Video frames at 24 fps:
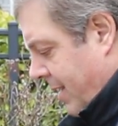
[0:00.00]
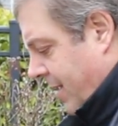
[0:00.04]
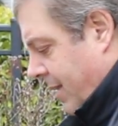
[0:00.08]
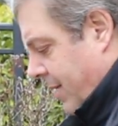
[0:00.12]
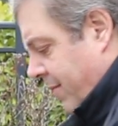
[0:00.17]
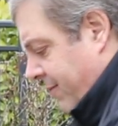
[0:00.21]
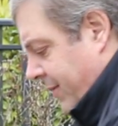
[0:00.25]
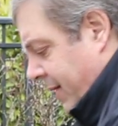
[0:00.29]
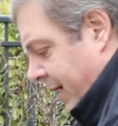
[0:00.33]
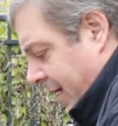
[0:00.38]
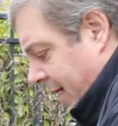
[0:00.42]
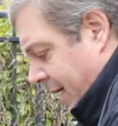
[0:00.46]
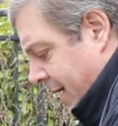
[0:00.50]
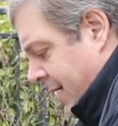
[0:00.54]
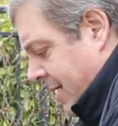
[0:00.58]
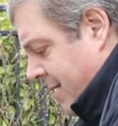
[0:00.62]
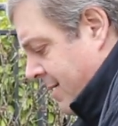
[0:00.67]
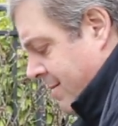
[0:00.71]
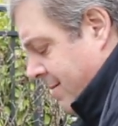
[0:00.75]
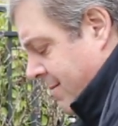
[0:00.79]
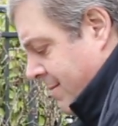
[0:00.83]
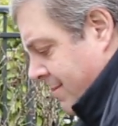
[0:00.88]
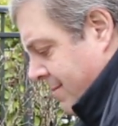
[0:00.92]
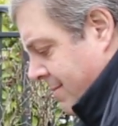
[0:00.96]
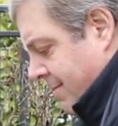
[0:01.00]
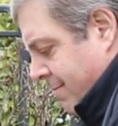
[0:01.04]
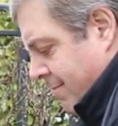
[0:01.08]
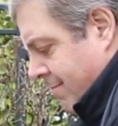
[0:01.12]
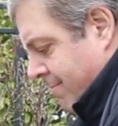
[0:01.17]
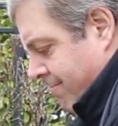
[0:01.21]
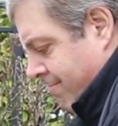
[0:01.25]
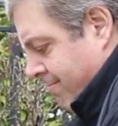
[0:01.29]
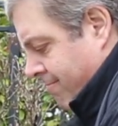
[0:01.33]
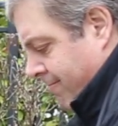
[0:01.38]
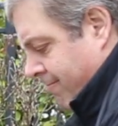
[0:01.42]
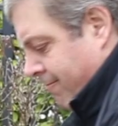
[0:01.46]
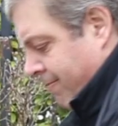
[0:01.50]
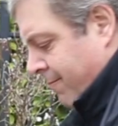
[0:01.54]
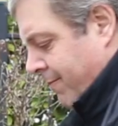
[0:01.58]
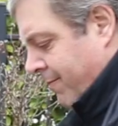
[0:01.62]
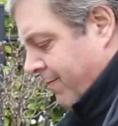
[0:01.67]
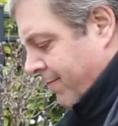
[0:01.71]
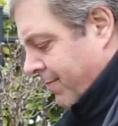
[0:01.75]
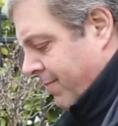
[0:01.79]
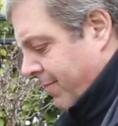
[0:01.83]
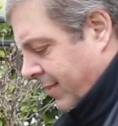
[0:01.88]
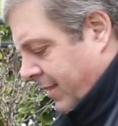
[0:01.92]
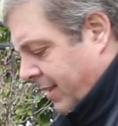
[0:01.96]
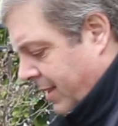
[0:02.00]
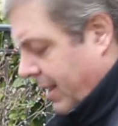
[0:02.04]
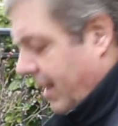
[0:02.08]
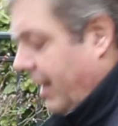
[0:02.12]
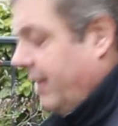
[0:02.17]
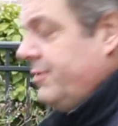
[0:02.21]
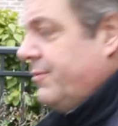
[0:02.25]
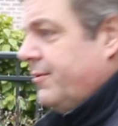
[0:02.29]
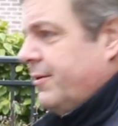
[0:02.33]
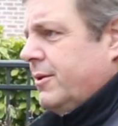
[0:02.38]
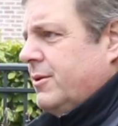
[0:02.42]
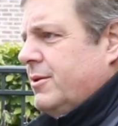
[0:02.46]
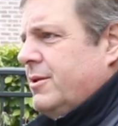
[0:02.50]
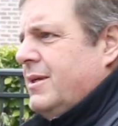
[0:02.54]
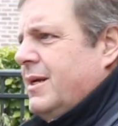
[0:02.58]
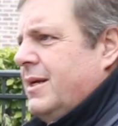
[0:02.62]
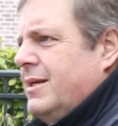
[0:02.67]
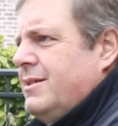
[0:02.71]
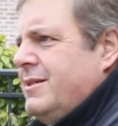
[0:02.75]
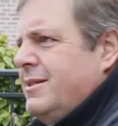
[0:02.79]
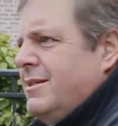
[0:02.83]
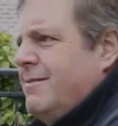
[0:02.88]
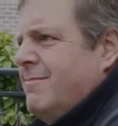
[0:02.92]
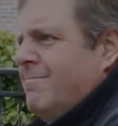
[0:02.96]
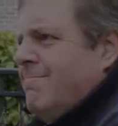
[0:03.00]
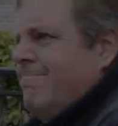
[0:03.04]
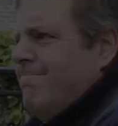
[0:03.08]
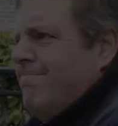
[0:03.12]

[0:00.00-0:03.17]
if I can. That's frozen on too.